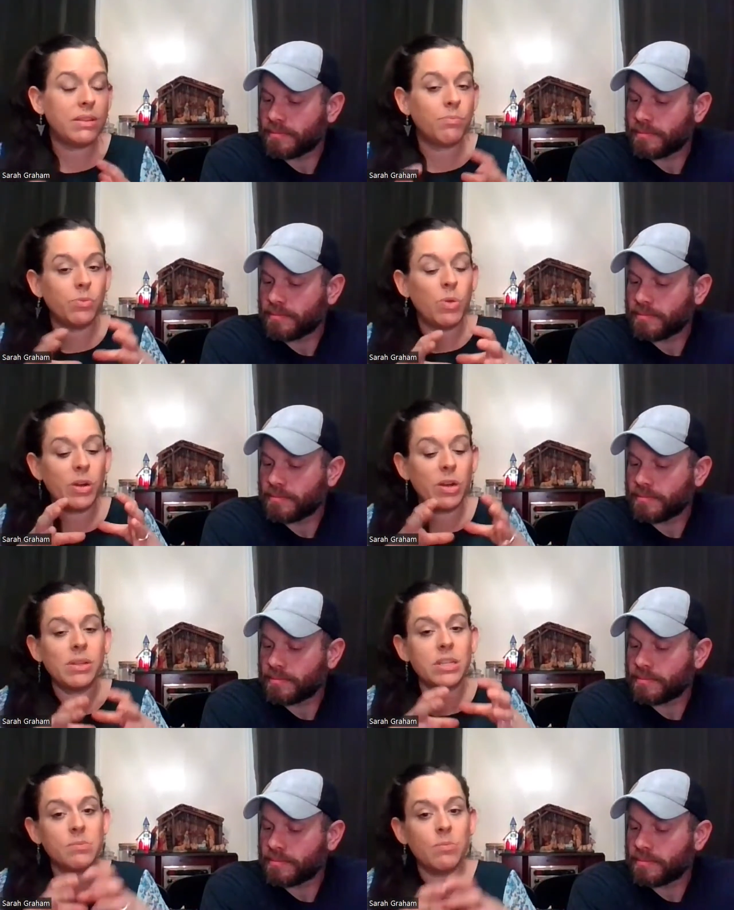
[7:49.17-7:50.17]
Speaker 1: put we put him
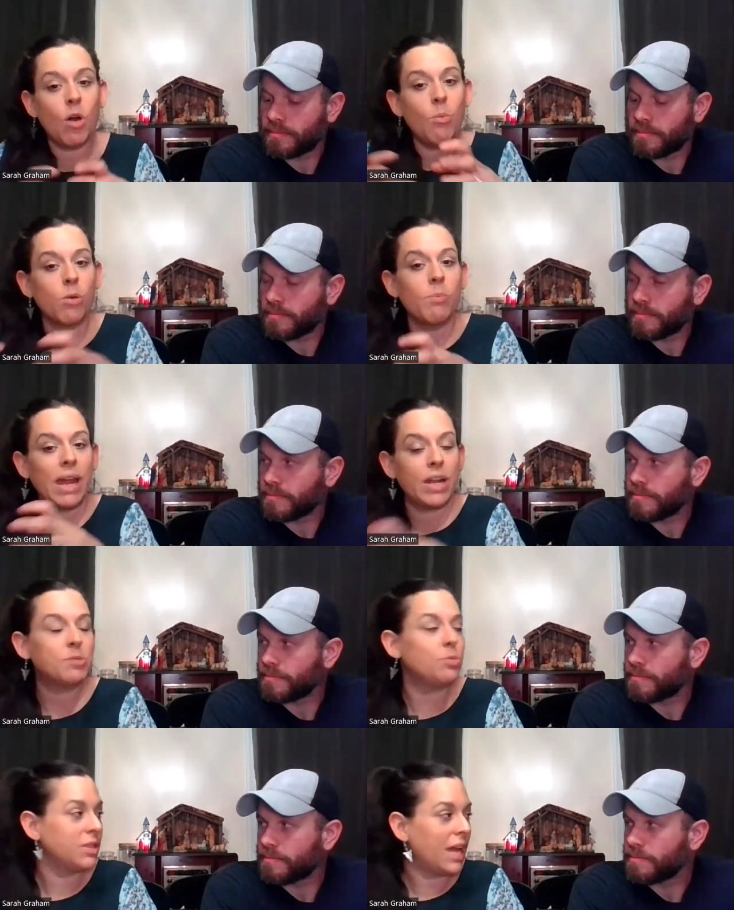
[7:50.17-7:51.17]
into small, more
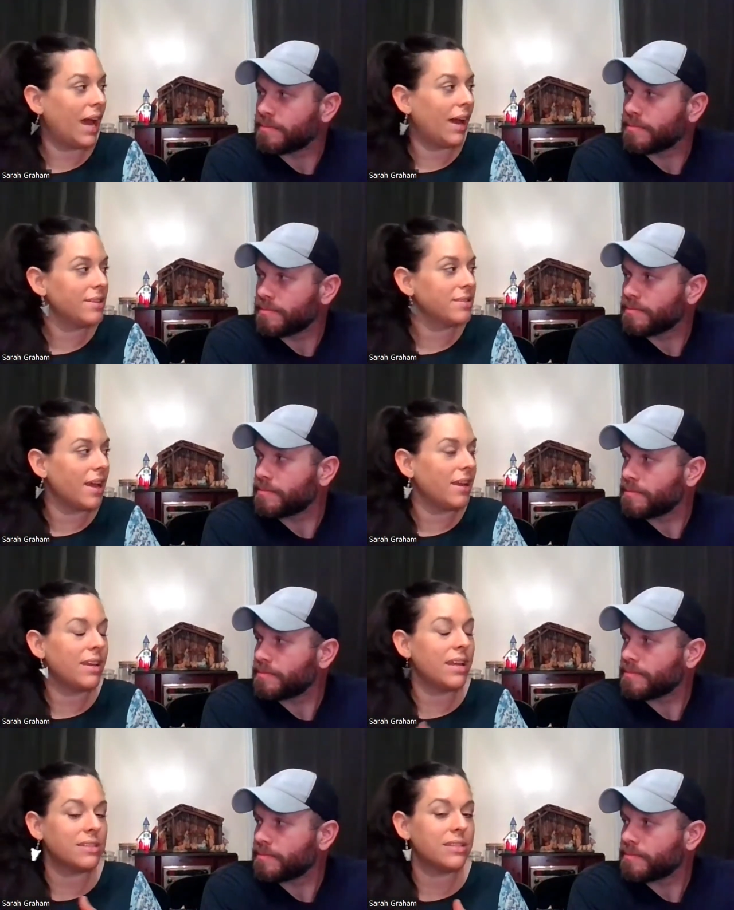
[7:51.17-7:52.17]
manageable tasks,
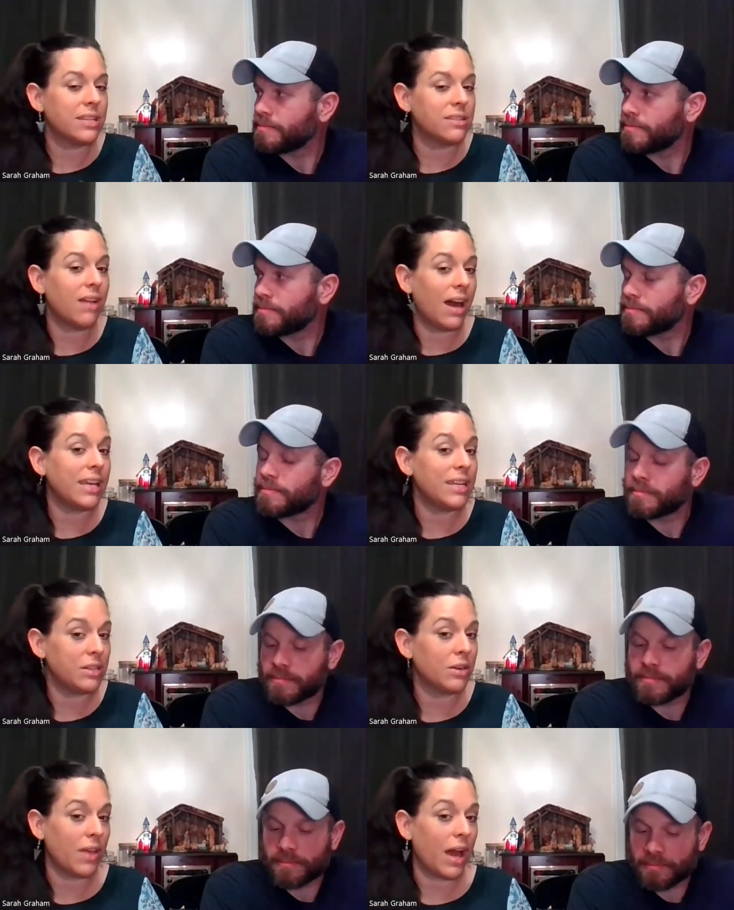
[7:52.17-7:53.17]
and it's it's a lot
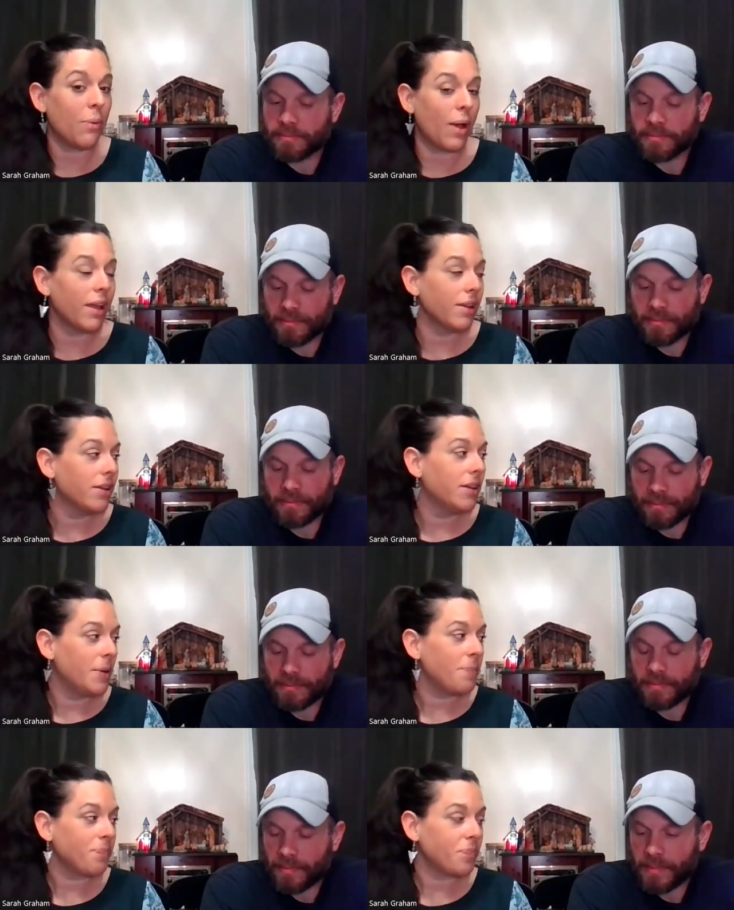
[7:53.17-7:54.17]
easier that way
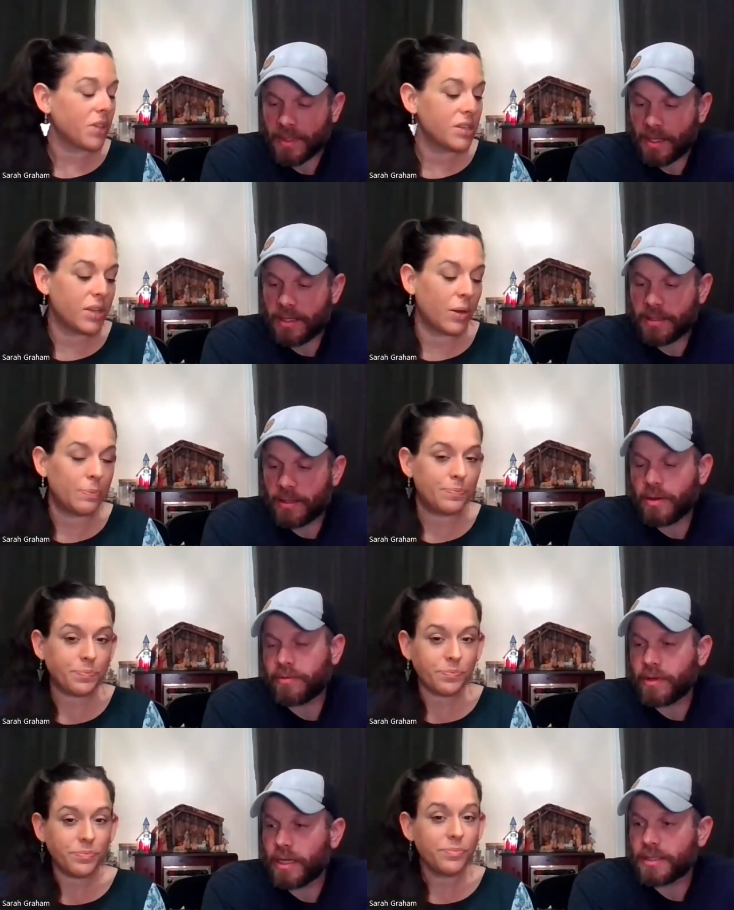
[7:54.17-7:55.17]
so. and the
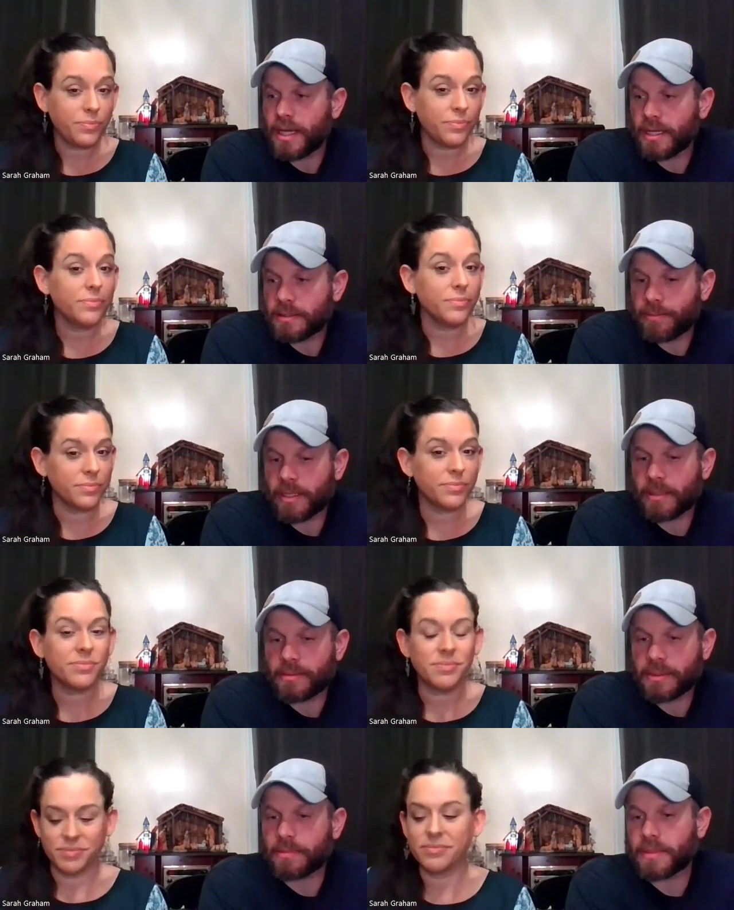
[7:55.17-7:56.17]
Speaker 2: overall task
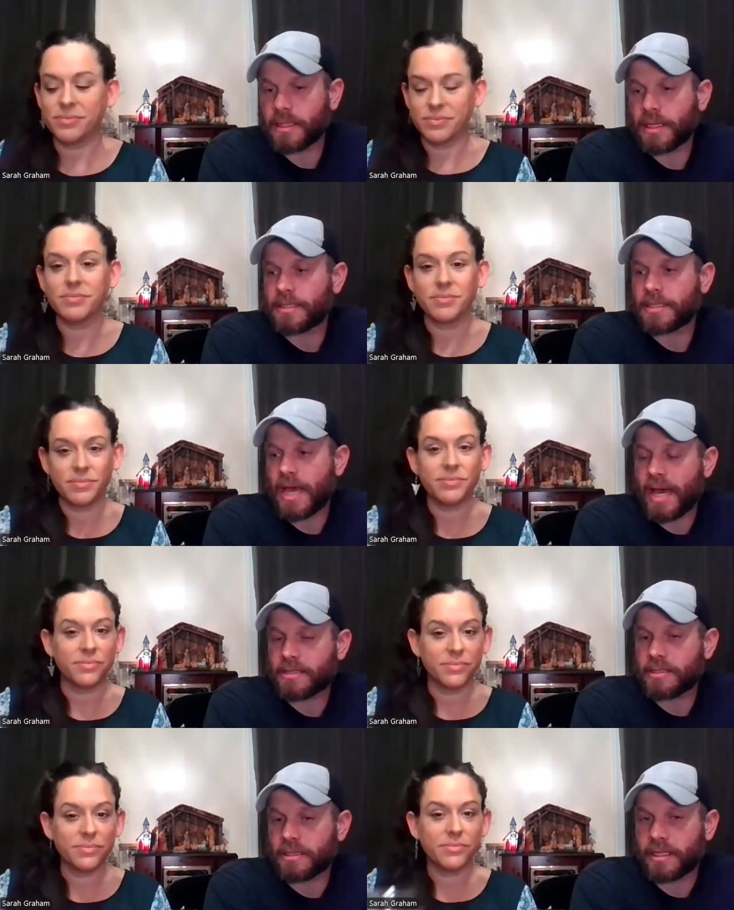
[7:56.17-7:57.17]
becomes something that's
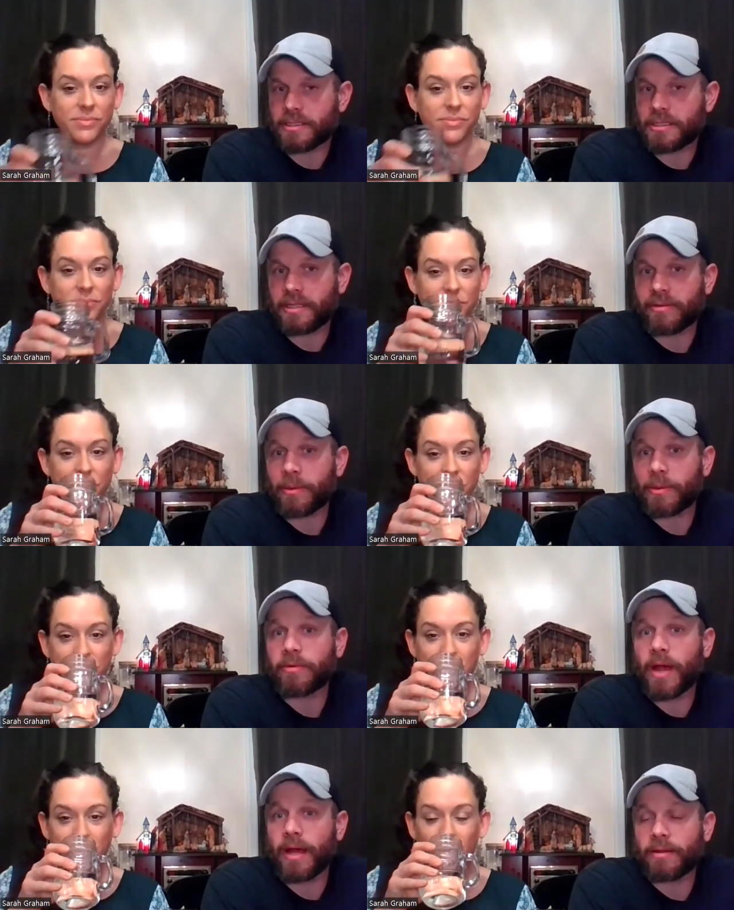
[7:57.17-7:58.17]
actually achievable
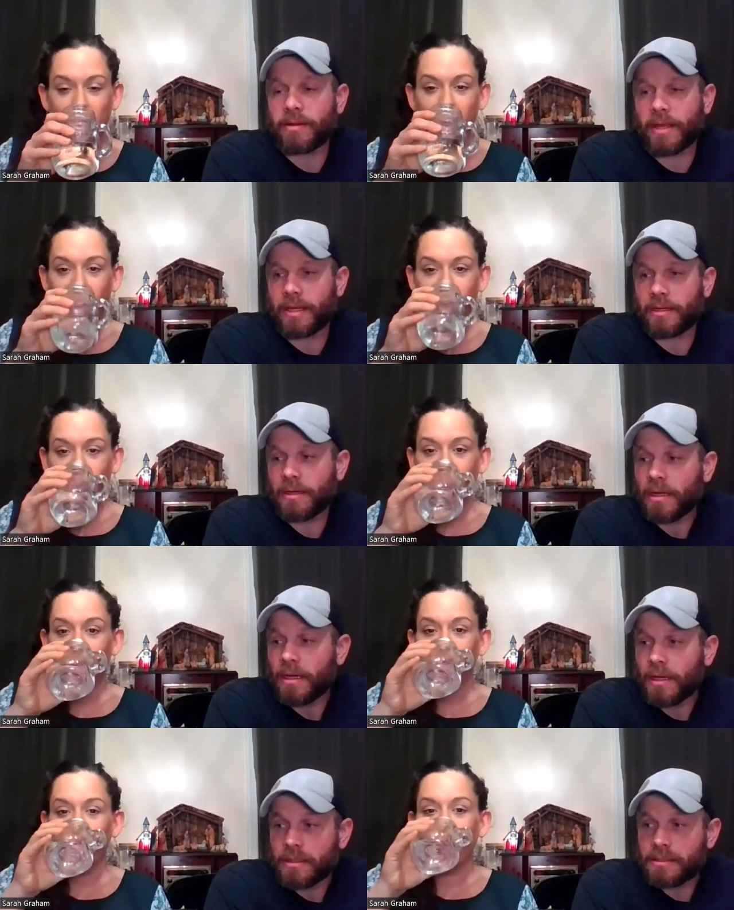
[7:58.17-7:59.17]
mm-hmm. rather than
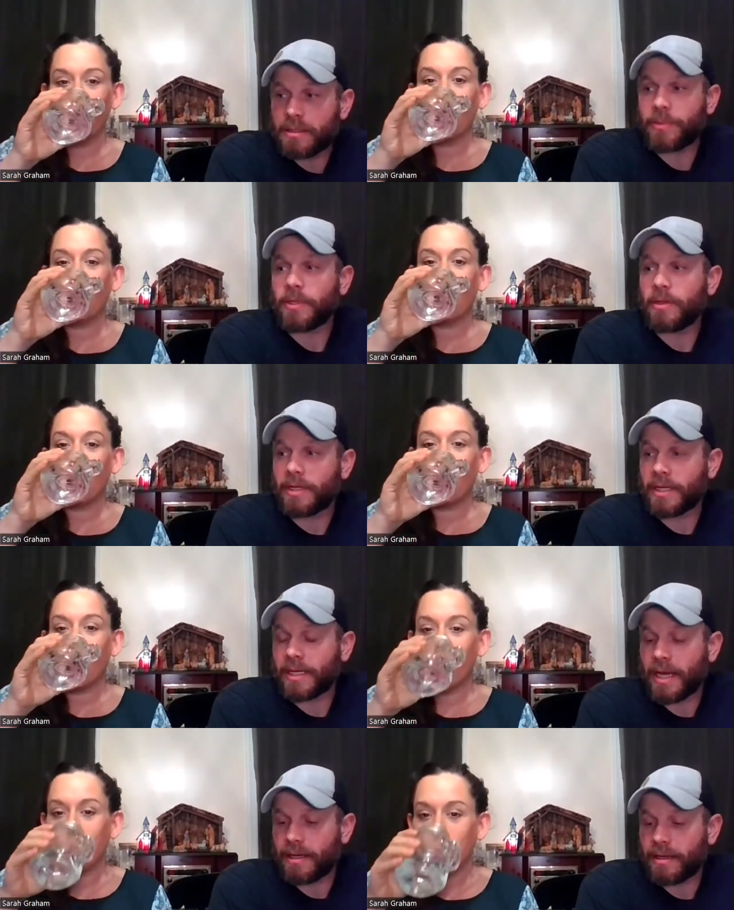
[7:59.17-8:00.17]
simply looking at